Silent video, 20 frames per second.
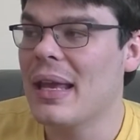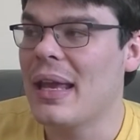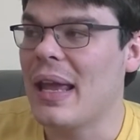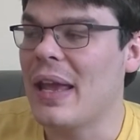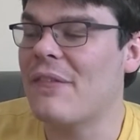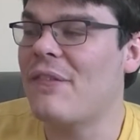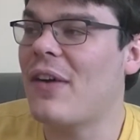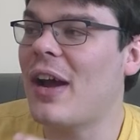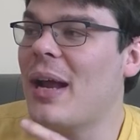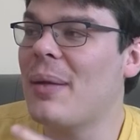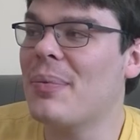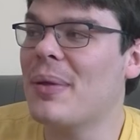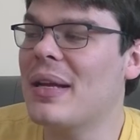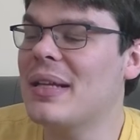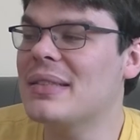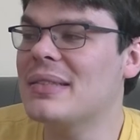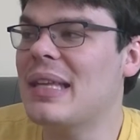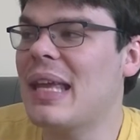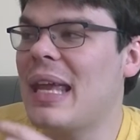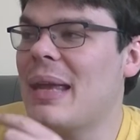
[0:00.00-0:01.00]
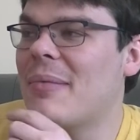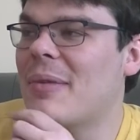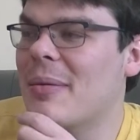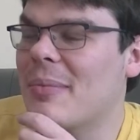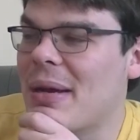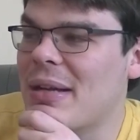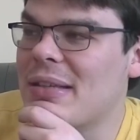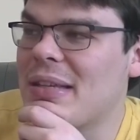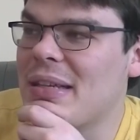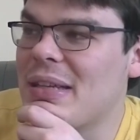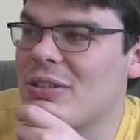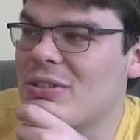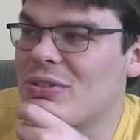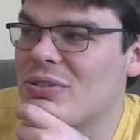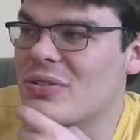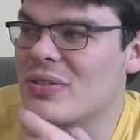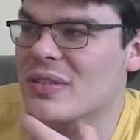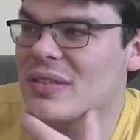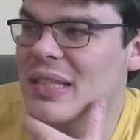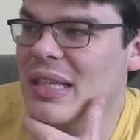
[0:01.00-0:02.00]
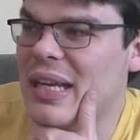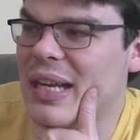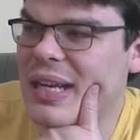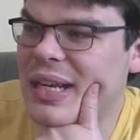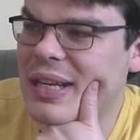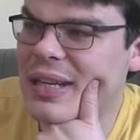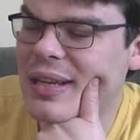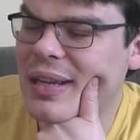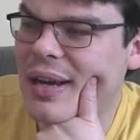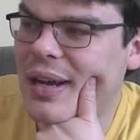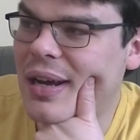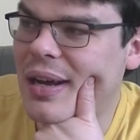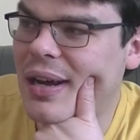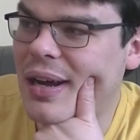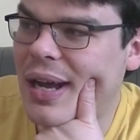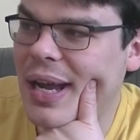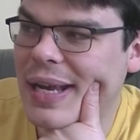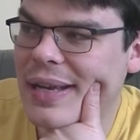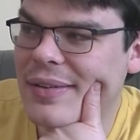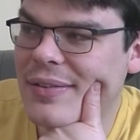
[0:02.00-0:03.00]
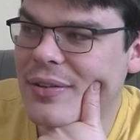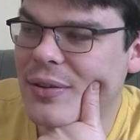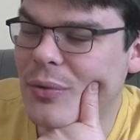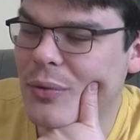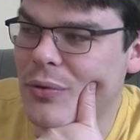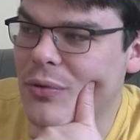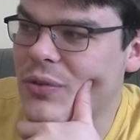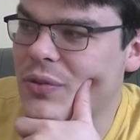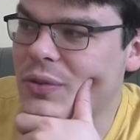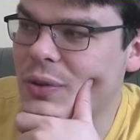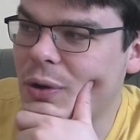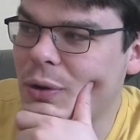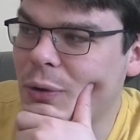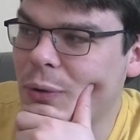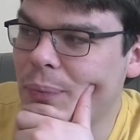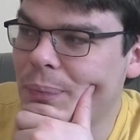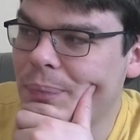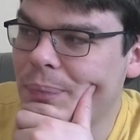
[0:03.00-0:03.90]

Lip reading: I play this game in my teenage years in high school or so,